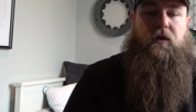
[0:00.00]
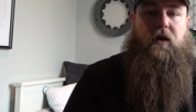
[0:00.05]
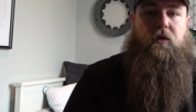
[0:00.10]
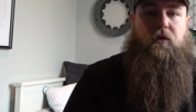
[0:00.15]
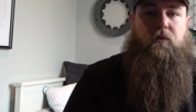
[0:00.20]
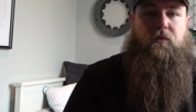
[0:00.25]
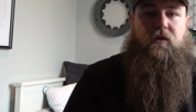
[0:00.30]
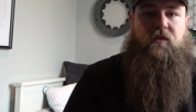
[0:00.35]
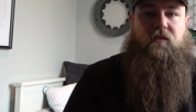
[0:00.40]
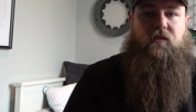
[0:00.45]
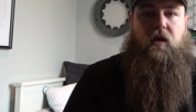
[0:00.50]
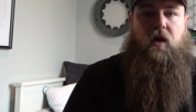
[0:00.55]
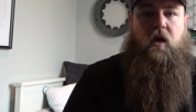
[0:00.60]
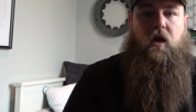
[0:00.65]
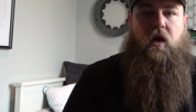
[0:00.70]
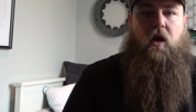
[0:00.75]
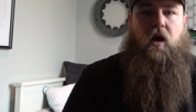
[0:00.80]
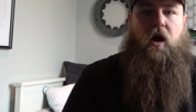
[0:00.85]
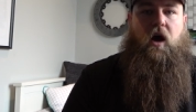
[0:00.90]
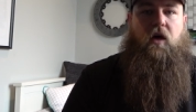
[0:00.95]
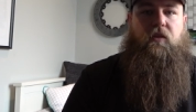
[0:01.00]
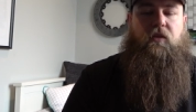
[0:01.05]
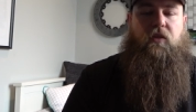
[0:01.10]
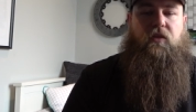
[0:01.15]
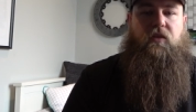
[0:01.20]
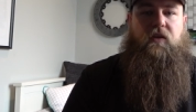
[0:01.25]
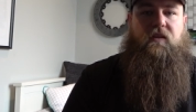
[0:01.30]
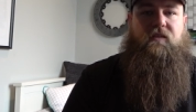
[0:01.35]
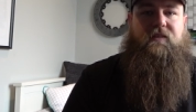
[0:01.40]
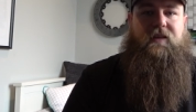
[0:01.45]
Now, there is other
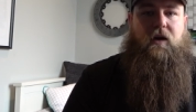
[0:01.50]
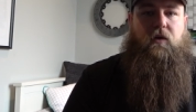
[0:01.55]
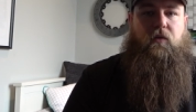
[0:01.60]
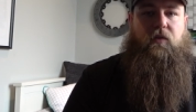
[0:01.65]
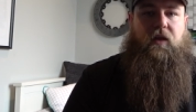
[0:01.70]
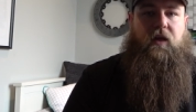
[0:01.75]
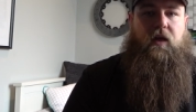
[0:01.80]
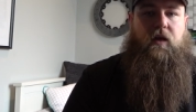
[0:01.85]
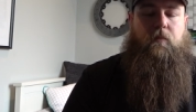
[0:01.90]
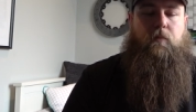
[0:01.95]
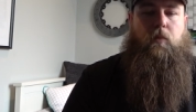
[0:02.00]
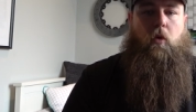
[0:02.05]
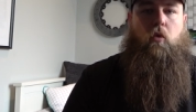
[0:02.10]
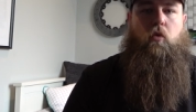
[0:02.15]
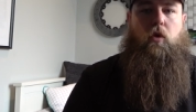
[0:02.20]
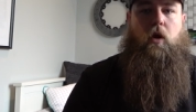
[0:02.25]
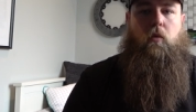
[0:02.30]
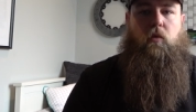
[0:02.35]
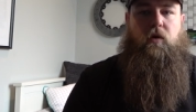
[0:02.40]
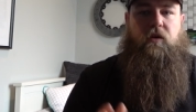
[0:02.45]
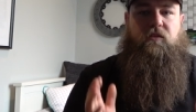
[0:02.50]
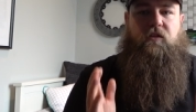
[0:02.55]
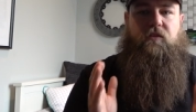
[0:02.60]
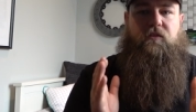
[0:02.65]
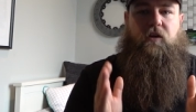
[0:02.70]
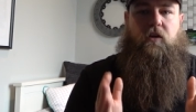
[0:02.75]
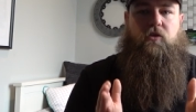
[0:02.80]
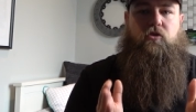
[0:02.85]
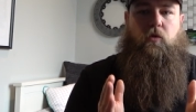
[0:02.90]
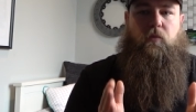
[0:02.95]
things out there, but all I wanted to
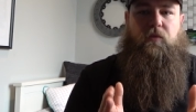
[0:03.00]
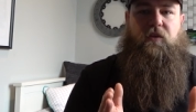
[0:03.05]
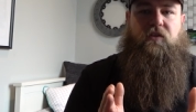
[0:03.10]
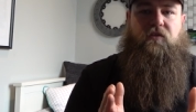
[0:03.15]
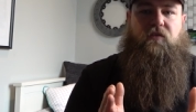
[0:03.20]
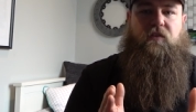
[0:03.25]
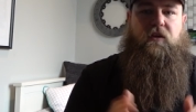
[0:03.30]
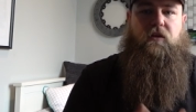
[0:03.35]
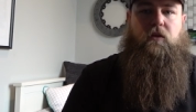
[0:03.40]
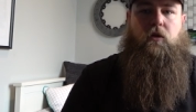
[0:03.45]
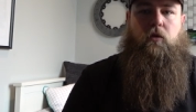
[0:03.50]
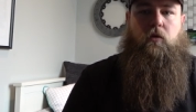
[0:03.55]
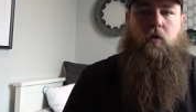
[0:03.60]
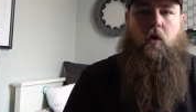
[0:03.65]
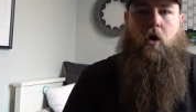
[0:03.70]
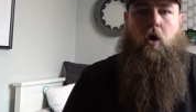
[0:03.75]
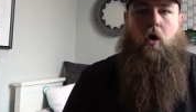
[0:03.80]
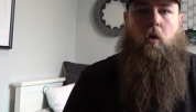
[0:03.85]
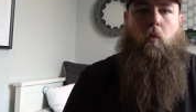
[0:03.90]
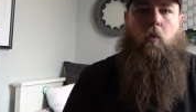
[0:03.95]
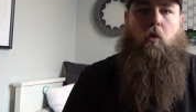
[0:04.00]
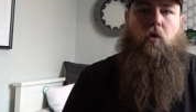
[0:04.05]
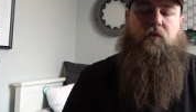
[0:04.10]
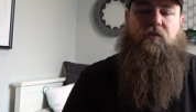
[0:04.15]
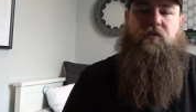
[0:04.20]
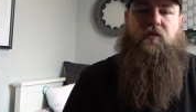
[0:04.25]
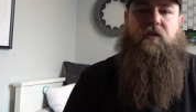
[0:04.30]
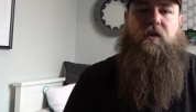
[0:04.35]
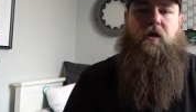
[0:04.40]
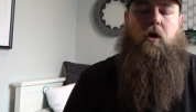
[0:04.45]
touch on this video
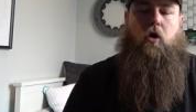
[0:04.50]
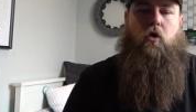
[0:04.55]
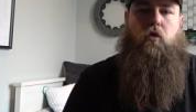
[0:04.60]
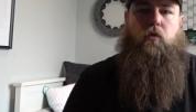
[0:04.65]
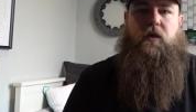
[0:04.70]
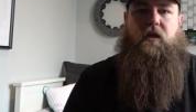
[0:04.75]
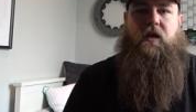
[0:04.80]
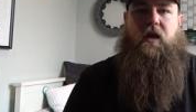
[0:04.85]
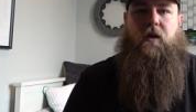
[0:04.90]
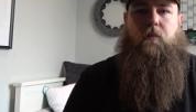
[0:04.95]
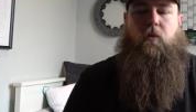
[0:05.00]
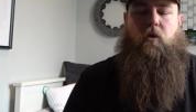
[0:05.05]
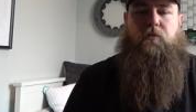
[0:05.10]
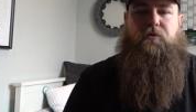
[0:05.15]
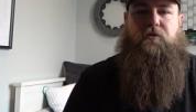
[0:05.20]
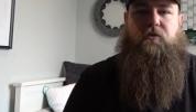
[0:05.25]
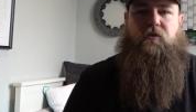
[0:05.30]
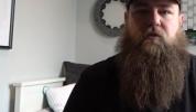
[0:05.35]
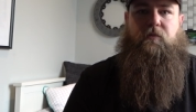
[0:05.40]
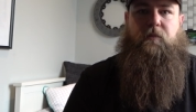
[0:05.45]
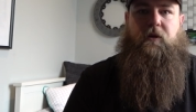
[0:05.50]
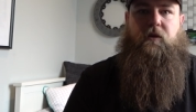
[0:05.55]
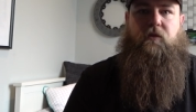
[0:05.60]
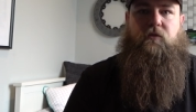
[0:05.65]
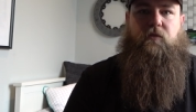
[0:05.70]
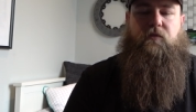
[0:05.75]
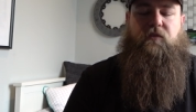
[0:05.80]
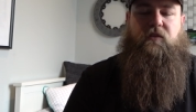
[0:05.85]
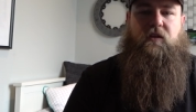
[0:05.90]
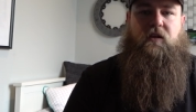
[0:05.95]
was the OEM options
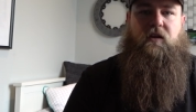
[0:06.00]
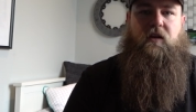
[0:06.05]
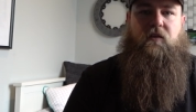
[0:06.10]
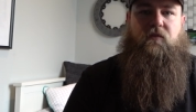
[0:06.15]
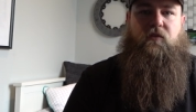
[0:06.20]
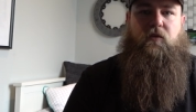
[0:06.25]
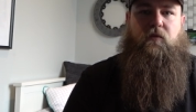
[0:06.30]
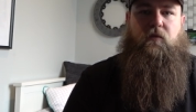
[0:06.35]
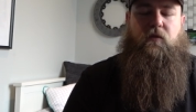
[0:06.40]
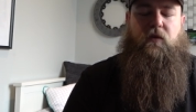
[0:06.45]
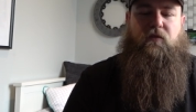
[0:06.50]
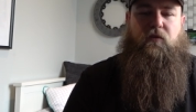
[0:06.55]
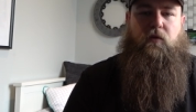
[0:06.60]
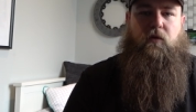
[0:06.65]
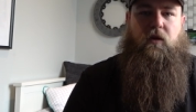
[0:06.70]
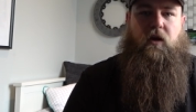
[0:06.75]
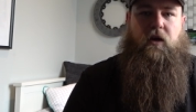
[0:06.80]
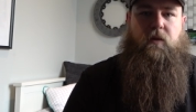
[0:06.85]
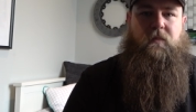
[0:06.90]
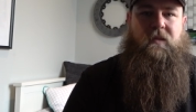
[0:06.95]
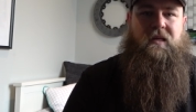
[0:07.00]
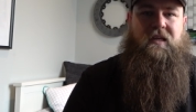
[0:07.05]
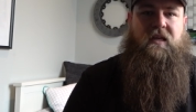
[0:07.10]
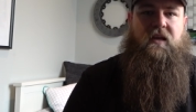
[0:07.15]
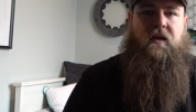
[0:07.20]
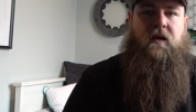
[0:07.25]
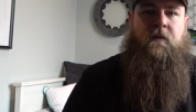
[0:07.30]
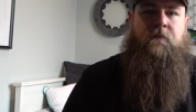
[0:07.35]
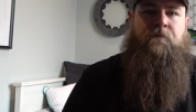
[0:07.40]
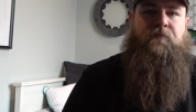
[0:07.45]
because obviously if you if you're like
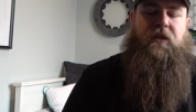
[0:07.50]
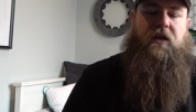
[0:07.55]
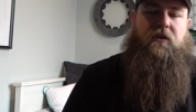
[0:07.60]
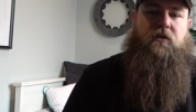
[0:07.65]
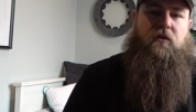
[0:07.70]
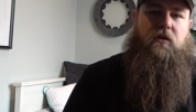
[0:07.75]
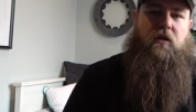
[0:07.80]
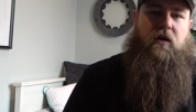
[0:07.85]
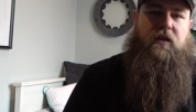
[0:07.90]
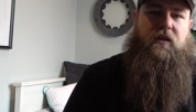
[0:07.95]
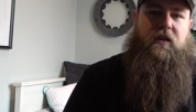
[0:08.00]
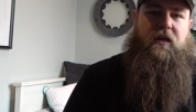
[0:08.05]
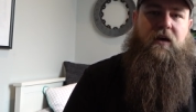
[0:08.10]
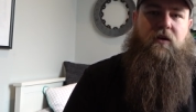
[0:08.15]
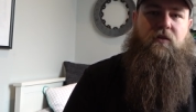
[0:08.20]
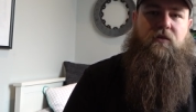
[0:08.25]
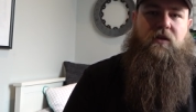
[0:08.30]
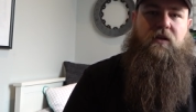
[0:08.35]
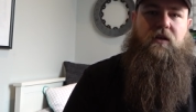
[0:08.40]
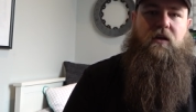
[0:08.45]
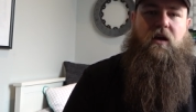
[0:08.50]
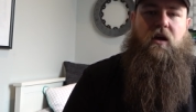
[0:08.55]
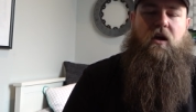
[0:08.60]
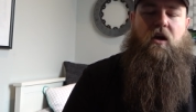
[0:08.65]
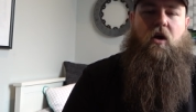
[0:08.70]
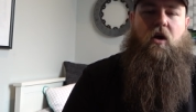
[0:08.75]
me and you like the Audi,